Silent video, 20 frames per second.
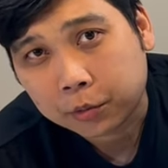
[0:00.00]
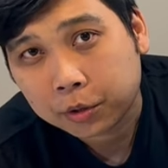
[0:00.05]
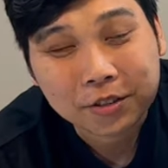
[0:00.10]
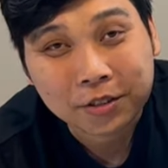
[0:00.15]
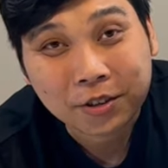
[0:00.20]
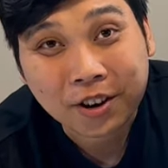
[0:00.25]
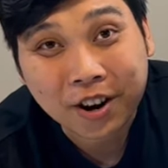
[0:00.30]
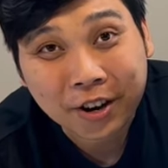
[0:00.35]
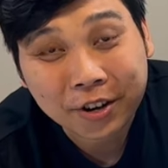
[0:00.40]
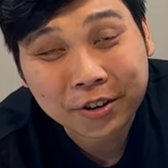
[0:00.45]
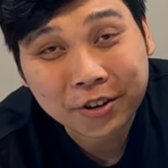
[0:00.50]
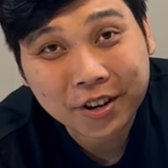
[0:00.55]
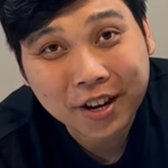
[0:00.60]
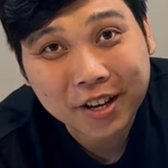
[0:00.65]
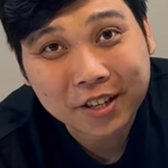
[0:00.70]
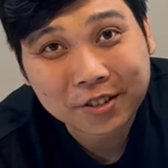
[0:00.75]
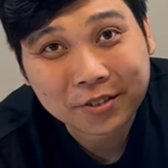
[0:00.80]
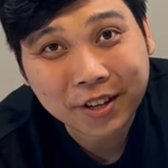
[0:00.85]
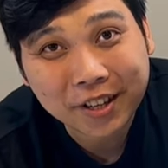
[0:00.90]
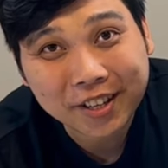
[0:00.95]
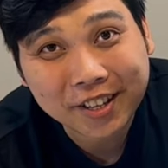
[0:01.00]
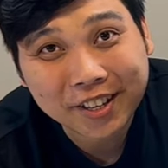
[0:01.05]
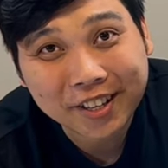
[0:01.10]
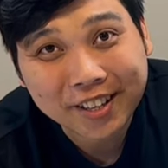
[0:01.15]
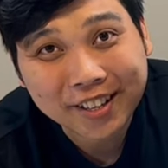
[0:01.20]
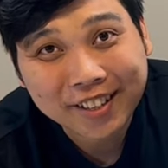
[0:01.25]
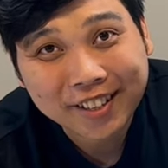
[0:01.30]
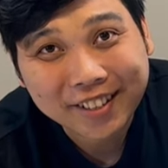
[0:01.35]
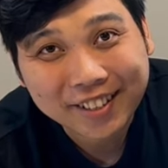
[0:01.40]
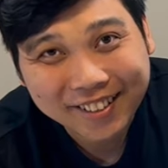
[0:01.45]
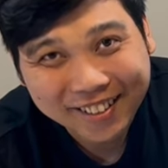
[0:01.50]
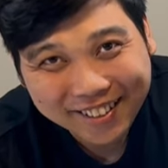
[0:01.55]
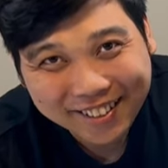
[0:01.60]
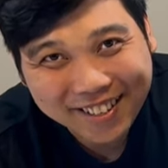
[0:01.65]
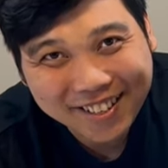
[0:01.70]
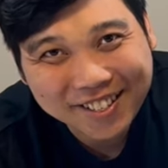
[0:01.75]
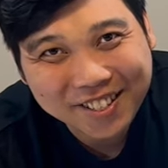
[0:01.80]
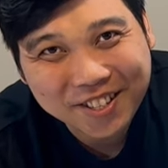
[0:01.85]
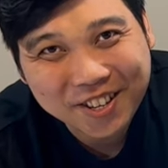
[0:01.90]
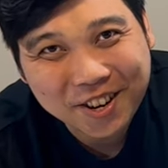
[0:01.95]
So are you guys ready?
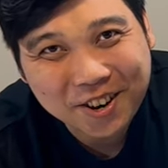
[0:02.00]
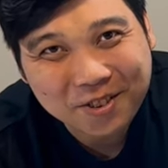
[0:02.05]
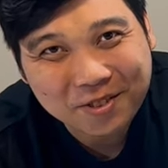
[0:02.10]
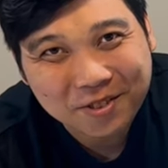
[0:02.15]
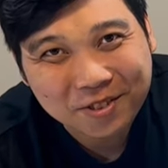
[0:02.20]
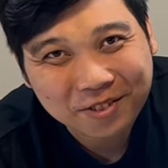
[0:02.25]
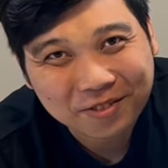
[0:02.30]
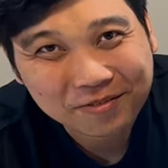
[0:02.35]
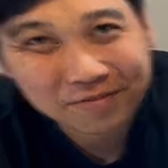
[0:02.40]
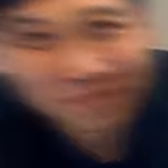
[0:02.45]
Let's go!